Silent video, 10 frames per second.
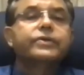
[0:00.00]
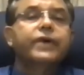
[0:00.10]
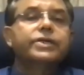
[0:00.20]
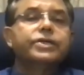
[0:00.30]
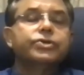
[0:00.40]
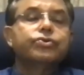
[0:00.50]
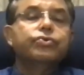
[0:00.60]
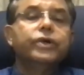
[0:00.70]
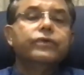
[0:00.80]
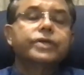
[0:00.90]
devices
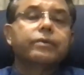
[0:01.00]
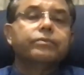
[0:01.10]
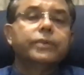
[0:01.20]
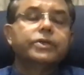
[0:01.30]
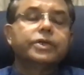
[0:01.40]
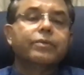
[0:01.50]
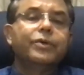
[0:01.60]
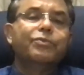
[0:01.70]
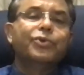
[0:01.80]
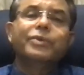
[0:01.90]
do give some
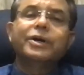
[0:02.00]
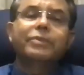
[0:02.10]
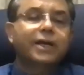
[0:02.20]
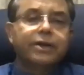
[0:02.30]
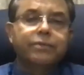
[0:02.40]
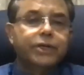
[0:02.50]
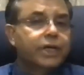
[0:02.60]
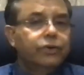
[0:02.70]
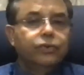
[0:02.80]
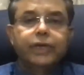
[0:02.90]
improvement, but let me
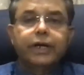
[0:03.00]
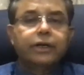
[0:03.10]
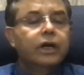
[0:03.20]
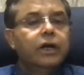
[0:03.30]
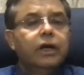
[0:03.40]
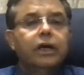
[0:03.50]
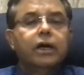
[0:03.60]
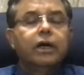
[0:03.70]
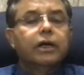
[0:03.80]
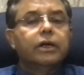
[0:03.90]
tell you that
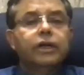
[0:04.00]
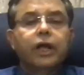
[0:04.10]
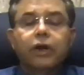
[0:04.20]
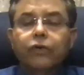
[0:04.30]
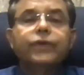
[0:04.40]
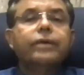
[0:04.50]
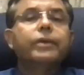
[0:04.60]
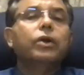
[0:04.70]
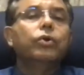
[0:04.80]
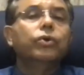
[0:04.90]
none of them
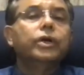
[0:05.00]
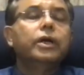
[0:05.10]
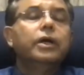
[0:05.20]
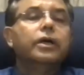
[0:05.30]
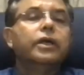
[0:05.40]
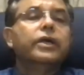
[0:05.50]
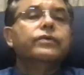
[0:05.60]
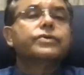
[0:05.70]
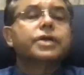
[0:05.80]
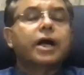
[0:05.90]
alone
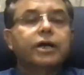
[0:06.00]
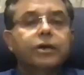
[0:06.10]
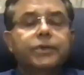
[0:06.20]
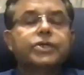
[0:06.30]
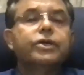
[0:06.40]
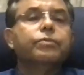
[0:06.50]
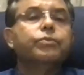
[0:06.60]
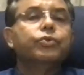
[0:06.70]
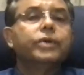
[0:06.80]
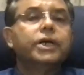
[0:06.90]
gives 100%
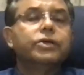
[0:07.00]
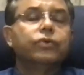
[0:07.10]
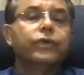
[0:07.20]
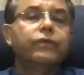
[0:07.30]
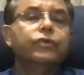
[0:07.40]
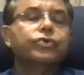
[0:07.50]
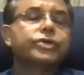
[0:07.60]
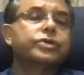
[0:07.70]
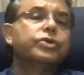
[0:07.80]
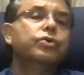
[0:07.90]
improvement. So we have
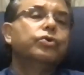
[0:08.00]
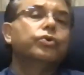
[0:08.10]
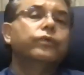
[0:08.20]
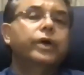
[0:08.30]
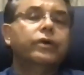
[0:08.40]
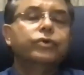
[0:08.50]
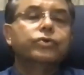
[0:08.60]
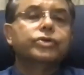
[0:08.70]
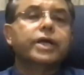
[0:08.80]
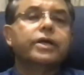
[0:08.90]
used CO2, we have
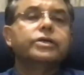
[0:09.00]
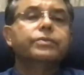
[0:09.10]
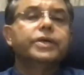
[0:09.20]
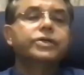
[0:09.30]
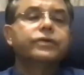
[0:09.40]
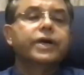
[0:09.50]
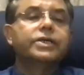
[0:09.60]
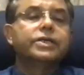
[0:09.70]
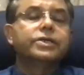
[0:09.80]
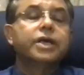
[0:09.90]
used energy-based
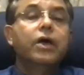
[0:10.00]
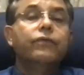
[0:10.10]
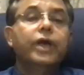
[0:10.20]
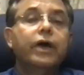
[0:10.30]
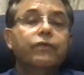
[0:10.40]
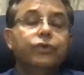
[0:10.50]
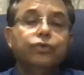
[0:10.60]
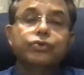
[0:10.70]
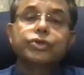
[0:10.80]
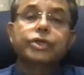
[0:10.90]
devices, we have
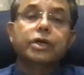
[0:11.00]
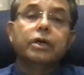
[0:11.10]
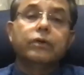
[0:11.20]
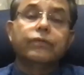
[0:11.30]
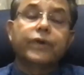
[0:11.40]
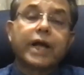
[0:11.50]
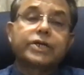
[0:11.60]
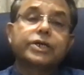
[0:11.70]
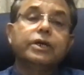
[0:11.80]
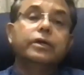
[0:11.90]
used
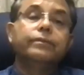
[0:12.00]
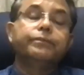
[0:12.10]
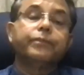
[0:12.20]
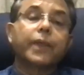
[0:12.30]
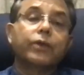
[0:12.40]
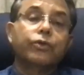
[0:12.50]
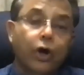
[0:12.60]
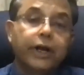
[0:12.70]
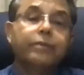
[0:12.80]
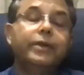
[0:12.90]
fractional
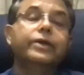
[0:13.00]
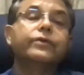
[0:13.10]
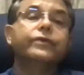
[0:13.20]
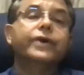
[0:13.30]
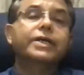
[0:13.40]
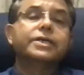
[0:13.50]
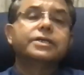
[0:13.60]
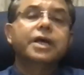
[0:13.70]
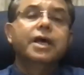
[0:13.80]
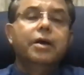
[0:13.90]
non-ablative
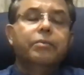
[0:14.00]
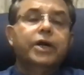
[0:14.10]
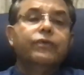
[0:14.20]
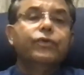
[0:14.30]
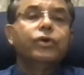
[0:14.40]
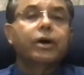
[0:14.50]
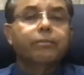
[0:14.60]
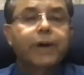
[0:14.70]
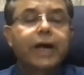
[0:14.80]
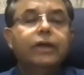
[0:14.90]
devices. But if you
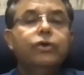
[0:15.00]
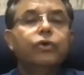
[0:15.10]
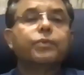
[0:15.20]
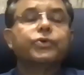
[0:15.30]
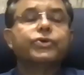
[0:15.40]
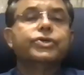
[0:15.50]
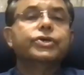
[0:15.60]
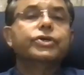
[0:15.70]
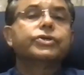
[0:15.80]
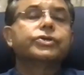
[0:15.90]
combine your
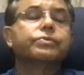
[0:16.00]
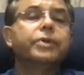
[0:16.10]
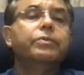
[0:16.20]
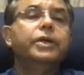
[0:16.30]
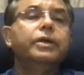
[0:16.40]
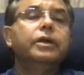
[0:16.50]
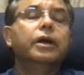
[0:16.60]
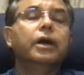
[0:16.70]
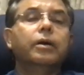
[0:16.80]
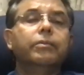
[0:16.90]
procedures, maybe
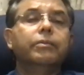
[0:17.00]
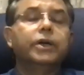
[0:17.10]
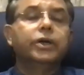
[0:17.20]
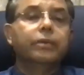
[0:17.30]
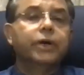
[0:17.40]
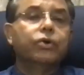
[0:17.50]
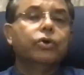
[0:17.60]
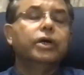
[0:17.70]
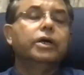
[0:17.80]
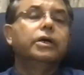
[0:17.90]
derma
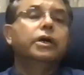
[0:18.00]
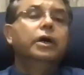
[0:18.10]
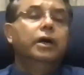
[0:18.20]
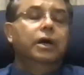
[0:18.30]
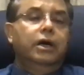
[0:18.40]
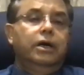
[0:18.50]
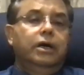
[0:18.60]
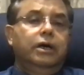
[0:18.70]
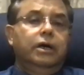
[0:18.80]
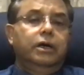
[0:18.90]
roller,
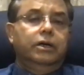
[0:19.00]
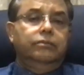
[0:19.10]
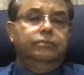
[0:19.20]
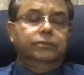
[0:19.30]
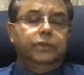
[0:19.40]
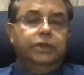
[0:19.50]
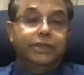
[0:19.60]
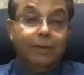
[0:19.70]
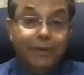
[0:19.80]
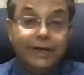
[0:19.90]

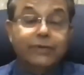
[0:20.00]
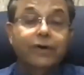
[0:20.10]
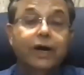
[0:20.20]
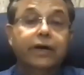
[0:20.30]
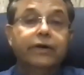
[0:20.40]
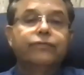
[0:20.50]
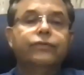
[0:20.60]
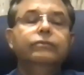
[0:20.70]
sublative RF,